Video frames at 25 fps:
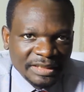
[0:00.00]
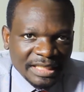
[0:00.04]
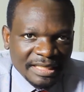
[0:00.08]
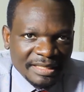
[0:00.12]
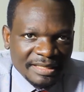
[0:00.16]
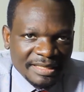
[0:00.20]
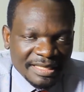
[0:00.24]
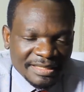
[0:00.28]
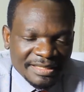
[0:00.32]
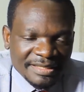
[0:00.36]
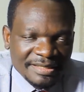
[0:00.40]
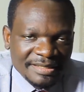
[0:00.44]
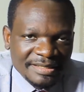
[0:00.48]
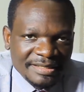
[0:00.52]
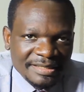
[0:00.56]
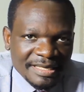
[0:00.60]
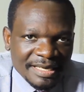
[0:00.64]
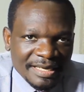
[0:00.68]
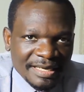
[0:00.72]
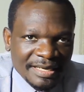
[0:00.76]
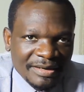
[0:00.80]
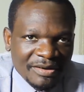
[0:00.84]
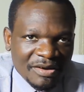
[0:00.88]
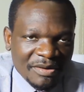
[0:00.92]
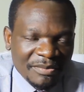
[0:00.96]
That is
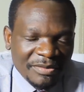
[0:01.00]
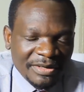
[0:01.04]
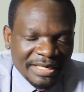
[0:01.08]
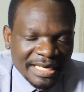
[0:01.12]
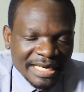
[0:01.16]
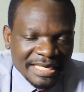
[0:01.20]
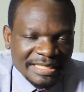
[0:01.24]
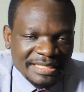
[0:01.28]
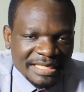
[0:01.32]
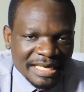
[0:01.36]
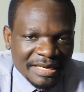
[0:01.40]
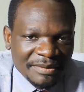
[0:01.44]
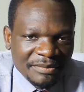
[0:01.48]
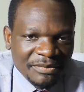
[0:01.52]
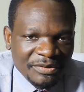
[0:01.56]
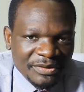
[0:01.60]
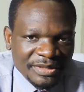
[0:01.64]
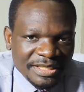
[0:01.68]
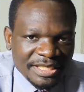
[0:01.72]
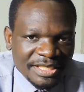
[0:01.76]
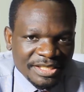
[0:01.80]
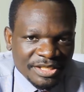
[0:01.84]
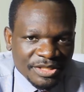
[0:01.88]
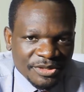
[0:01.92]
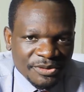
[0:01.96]
the common enzyme
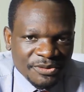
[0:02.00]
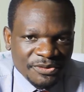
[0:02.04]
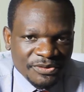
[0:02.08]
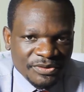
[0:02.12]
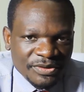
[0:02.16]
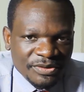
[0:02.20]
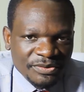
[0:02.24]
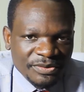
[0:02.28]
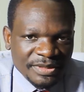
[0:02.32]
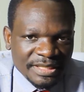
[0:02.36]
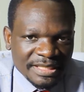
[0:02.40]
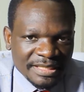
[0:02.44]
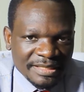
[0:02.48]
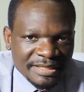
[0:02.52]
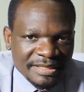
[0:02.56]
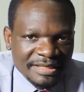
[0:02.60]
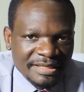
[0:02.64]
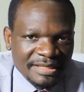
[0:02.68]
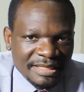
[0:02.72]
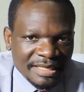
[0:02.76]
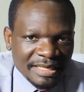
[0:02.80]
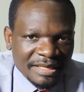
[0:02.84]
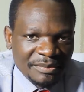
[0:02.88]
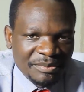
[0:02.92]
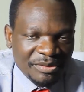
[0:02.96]
which is used, which
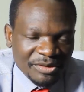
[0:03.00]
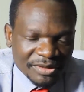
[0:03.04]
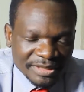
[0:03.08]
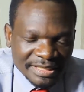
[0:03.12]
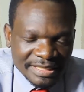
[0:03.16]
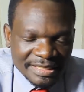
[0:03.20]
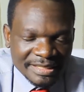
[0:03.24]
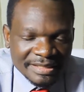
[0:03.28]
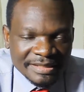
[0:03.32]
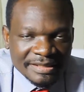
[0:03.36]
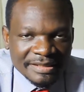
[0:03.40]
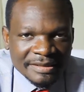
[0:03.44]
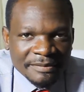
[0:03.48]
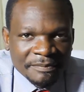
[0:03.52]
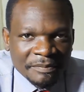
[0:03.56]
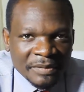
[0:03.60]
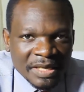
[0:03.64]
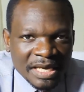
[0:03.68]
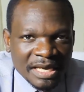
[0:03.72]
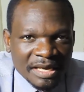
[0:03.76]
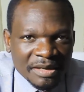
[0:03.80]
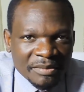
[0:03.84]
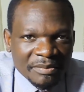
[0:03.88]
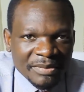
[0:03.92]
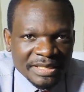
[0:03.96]
is a protease.
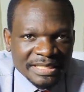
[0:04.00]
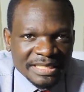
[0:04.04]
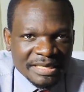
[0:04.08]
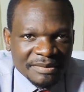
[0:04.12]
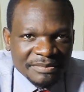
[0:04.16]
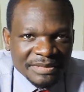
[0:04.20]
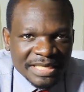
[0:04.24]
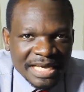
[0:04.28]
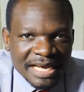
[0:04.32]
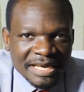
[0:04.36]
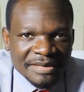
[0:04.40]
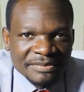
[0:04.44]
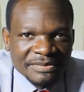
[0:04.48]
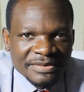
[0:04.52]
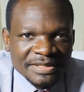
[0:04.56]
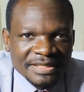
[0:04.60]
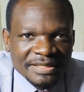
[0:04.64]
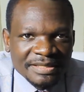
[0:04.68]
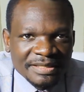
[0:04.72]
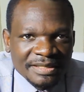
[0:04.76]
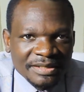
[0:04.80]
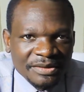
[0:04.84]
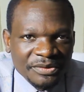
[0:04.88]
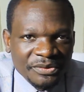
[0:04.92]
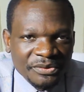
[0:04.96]
But
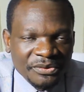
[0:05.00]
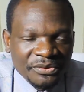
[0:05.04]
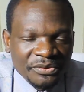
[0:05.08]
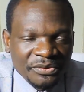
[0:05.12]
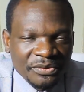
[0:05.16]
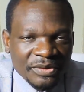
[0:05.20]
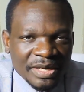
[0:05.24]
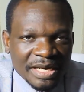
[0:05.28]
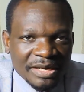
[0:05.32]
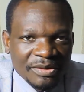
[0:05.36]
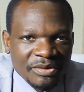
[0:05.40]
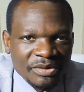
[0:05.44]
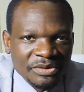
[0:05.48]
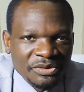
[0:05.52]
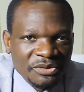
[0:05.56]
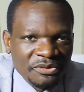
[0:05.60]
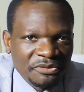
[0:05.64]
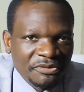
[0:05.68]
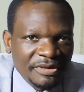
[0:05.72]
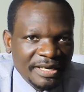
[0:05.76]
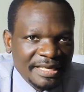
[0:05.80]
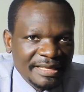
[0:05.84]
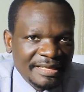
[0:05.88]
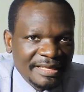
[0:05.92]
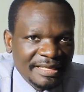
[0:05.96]
sometimes you are going to
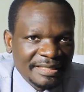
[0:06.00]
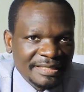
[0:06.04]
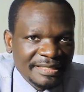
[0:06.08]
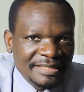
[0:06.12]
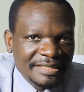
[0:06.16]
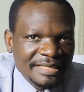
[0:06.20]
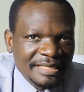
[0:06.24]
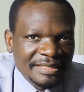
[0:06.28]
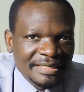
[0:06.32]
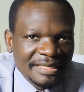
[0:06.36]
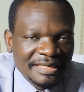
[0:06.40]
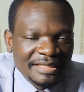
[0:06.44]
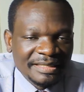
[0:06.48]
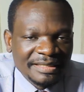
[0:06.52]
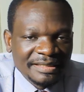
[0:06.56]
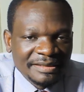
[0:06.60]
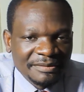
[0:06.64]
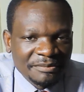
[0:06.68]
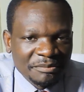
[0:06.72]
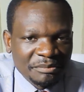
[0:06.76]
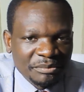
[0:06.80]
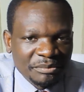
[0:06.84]
find that certain